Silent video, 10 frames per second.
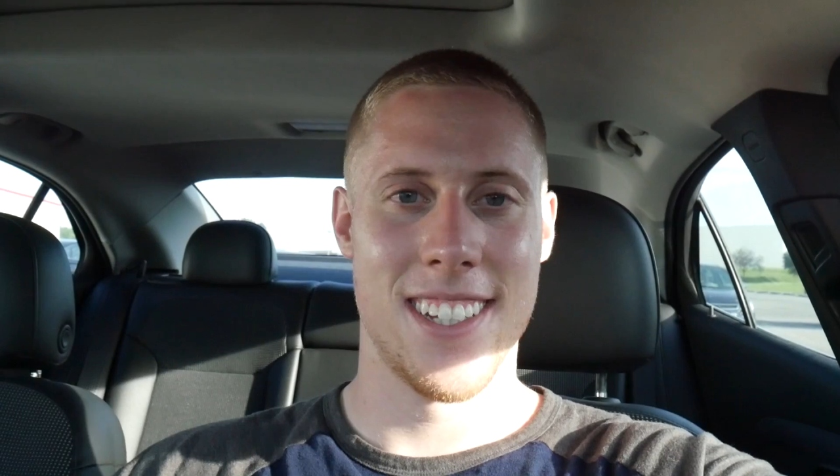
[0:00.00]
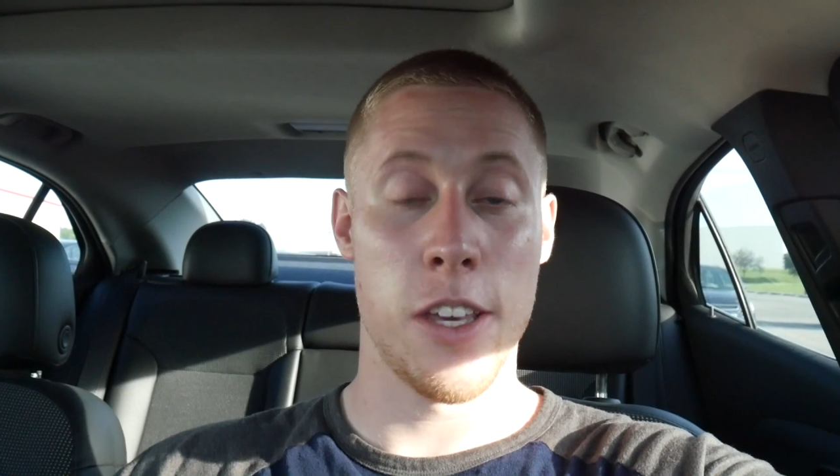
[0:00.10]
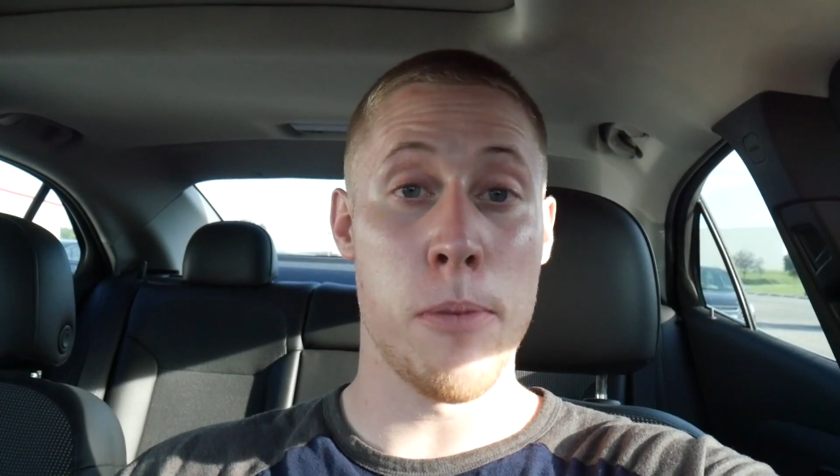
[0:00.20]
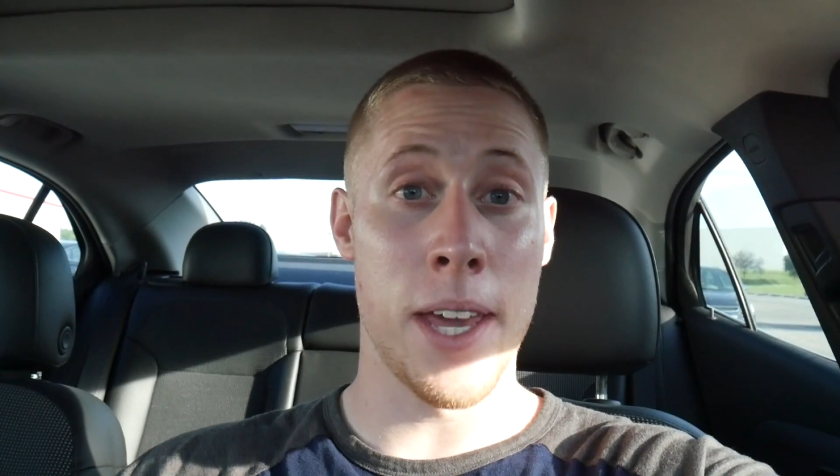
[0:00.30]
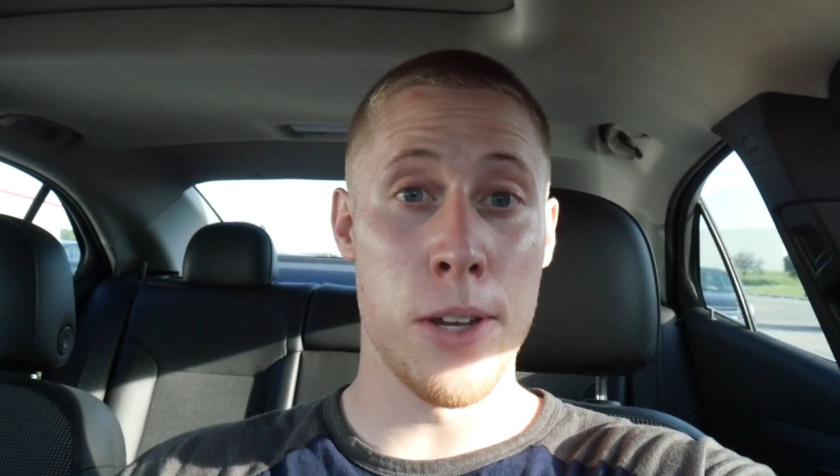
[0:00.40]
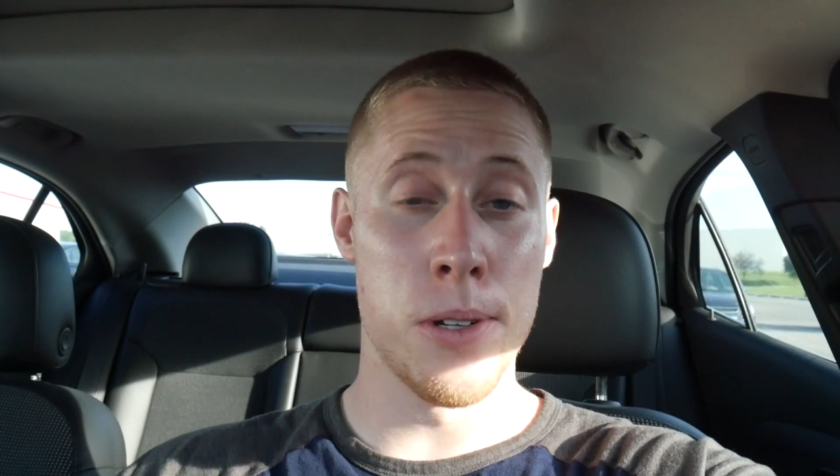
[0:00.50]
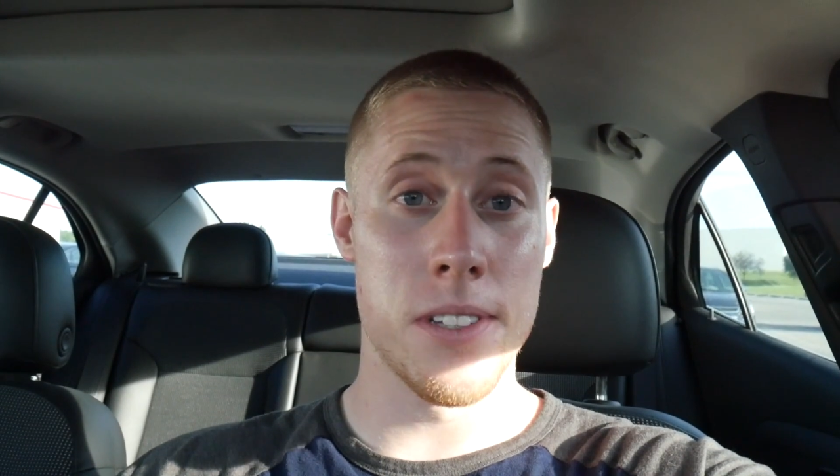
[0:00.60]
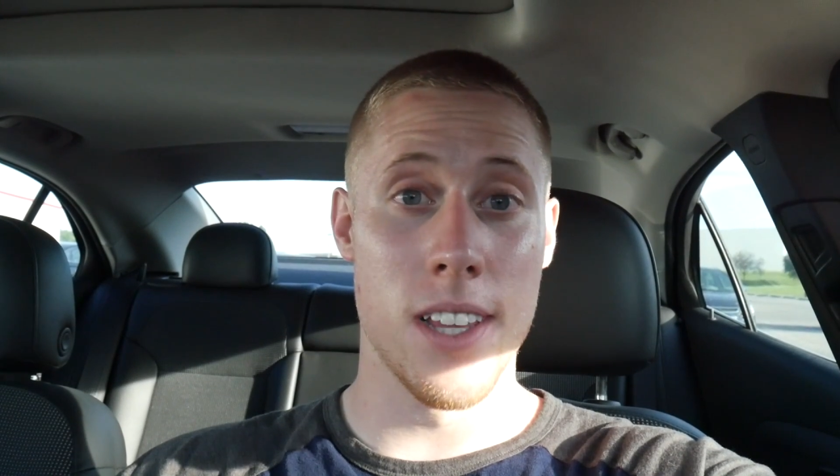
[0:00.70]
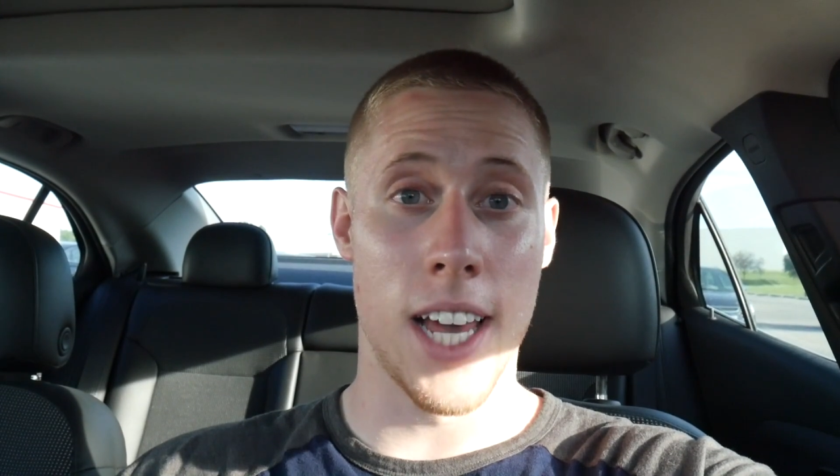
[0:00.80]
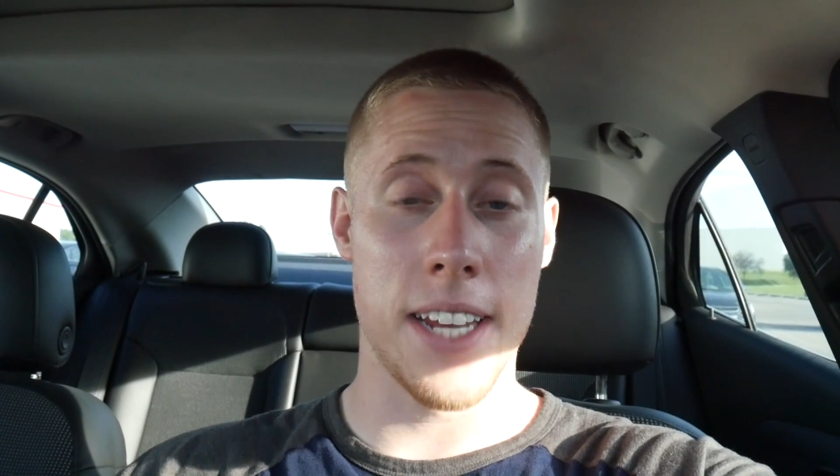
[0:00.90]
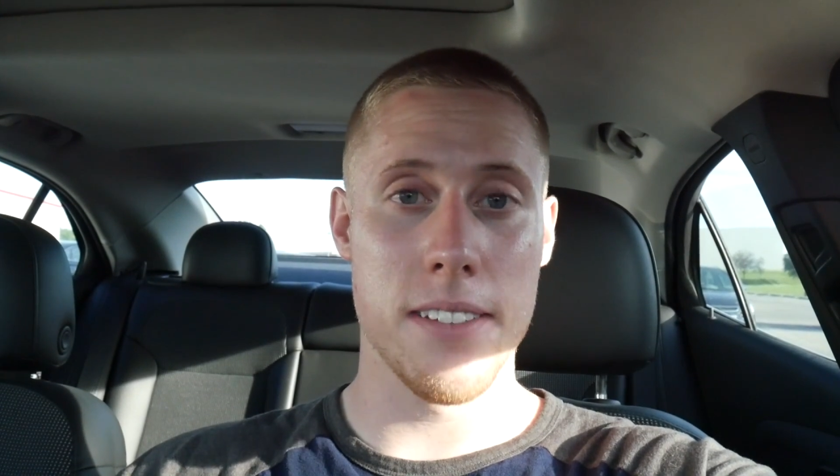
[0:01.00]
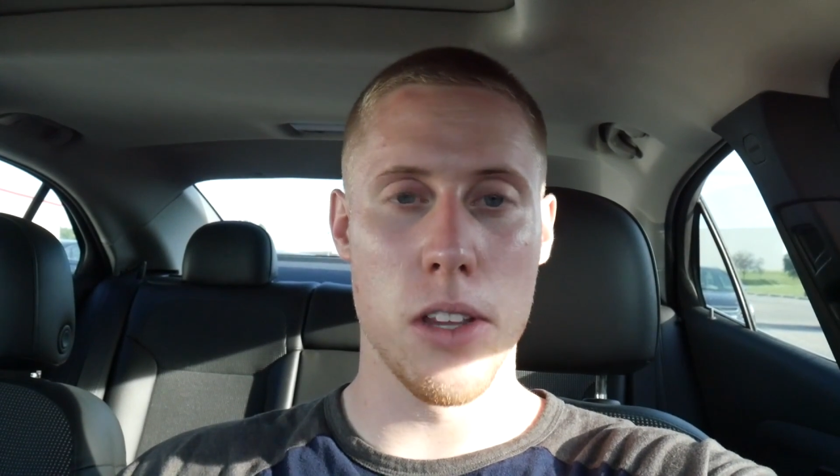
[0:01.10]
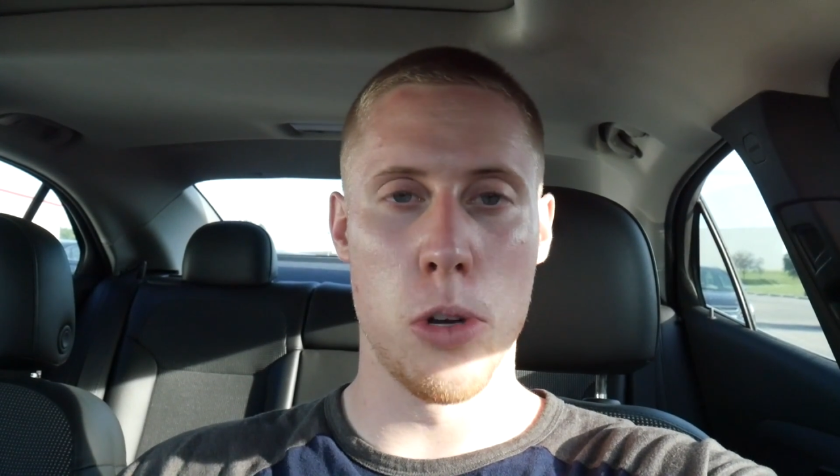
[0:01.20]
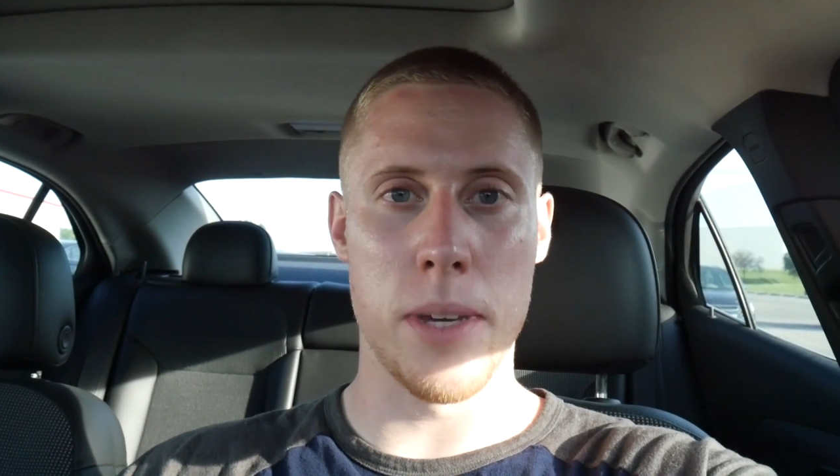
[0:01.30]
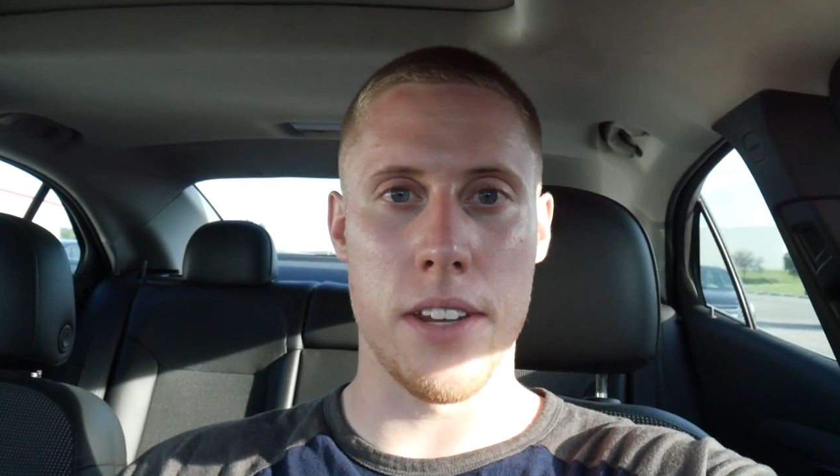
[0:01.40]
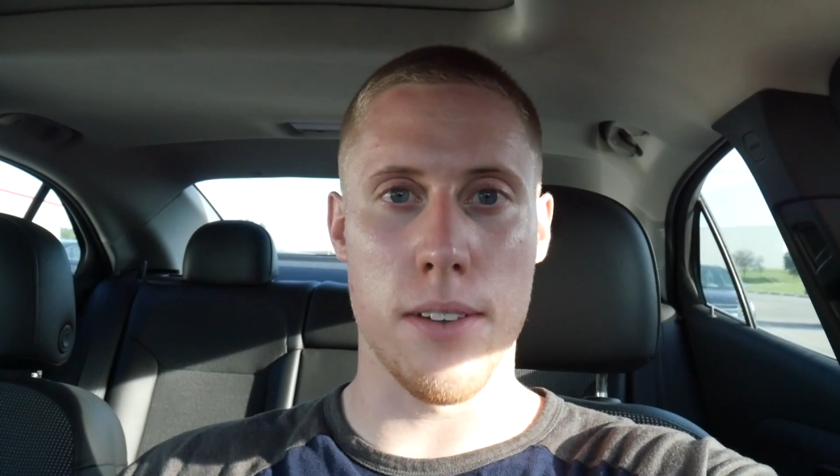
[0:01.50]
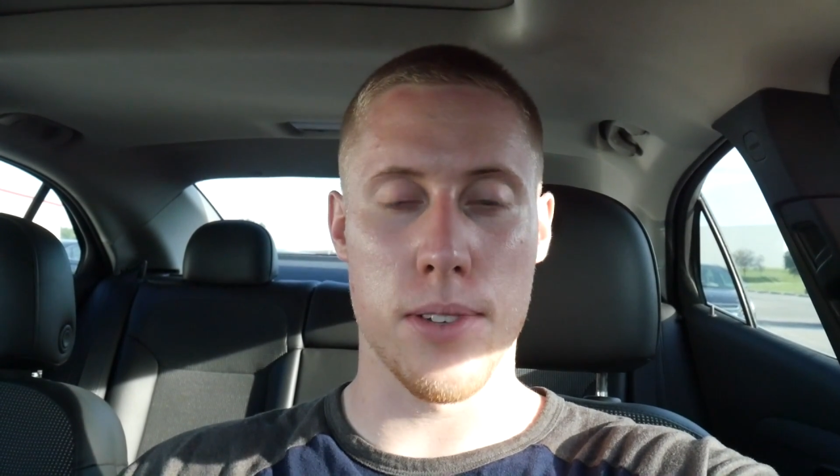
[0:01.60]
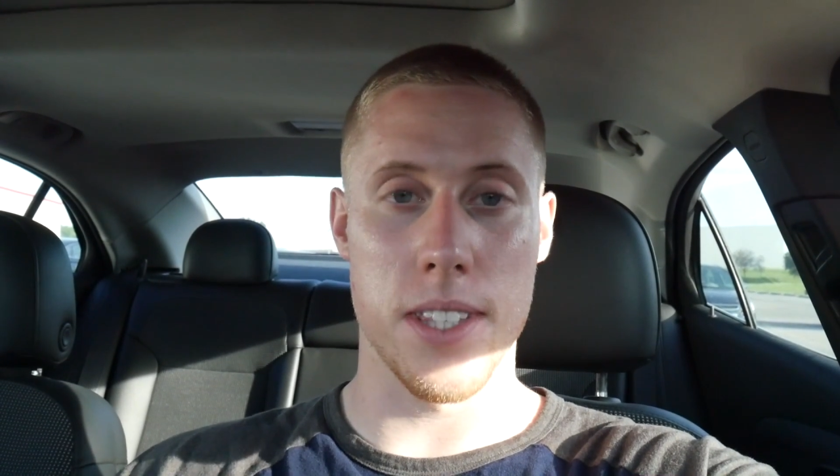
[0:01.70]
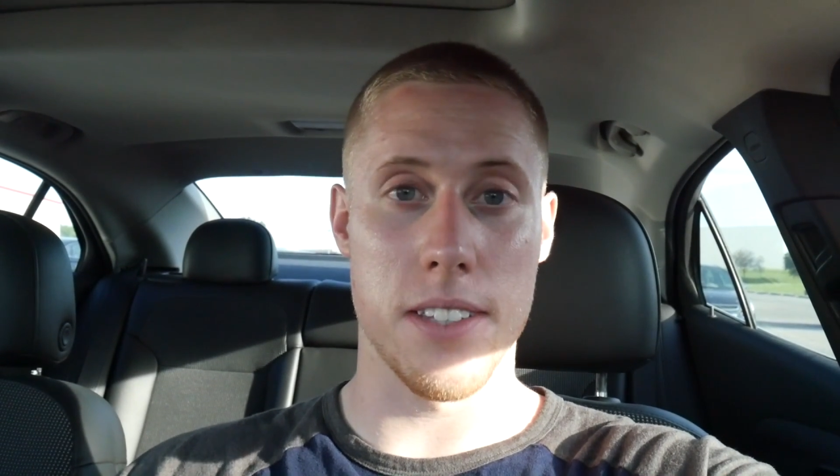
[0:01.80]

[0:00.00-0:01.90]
You may notice the lighting's a little bit different.